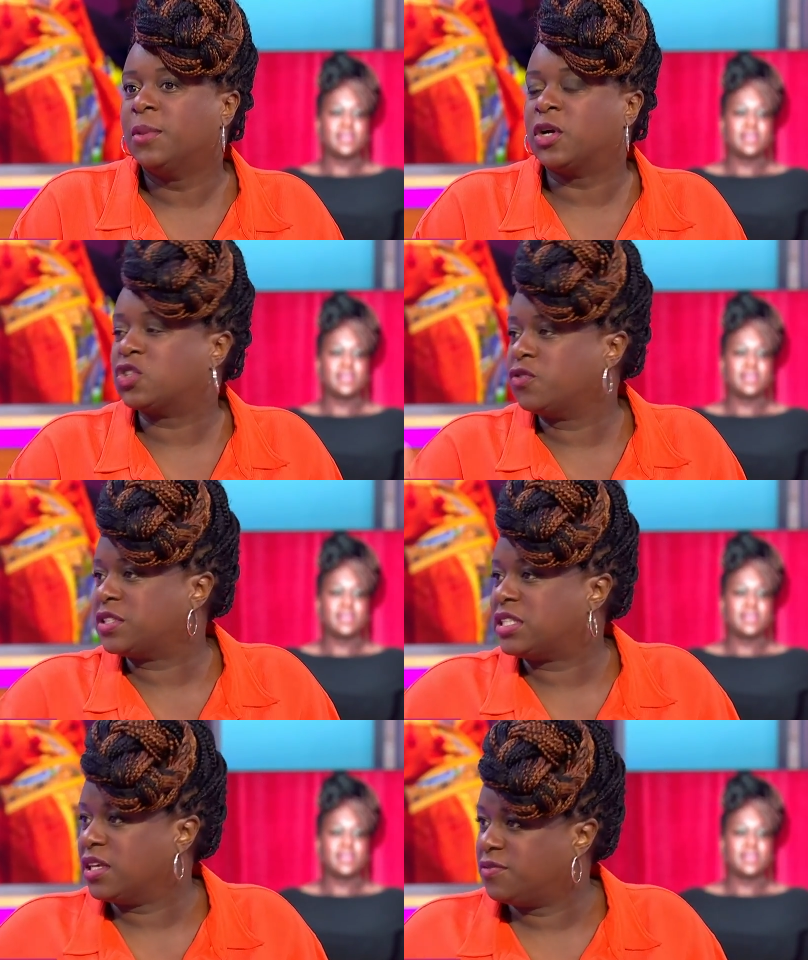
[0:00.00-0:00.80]
Speaker 1: Because
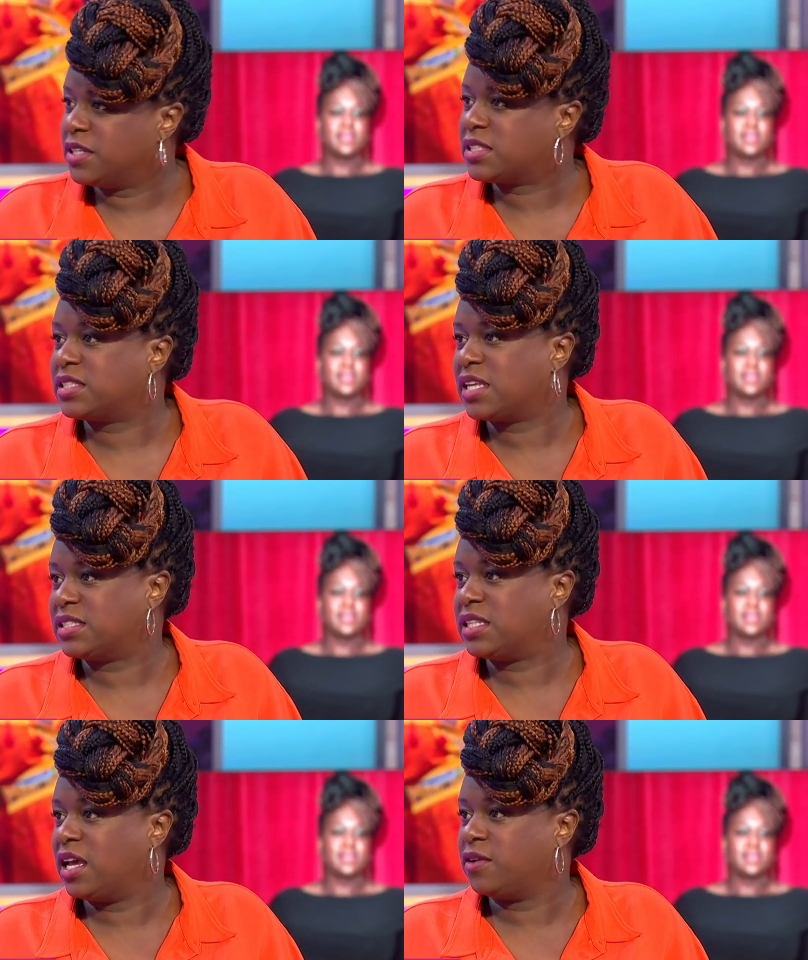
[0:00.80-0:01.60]
obviously Vincent
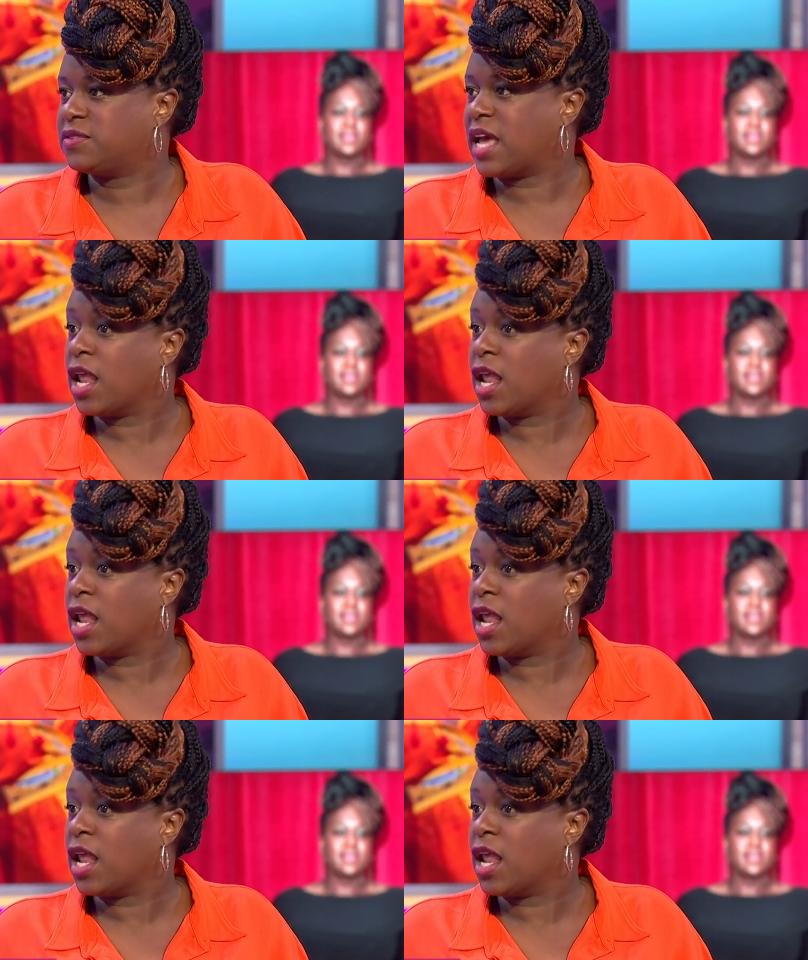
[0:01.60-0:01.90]
has left.